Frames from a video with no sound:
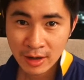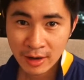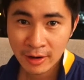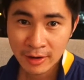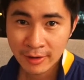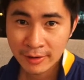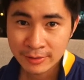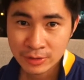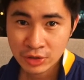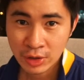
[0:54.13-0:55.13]

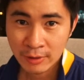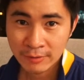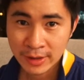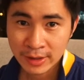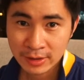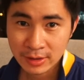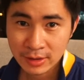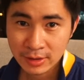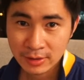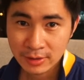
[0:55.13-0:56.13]
are sort of like
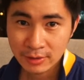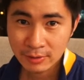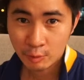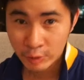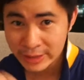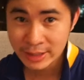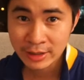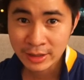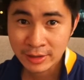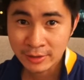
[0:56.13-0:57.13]

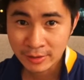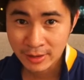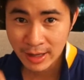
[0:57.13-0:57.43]
written in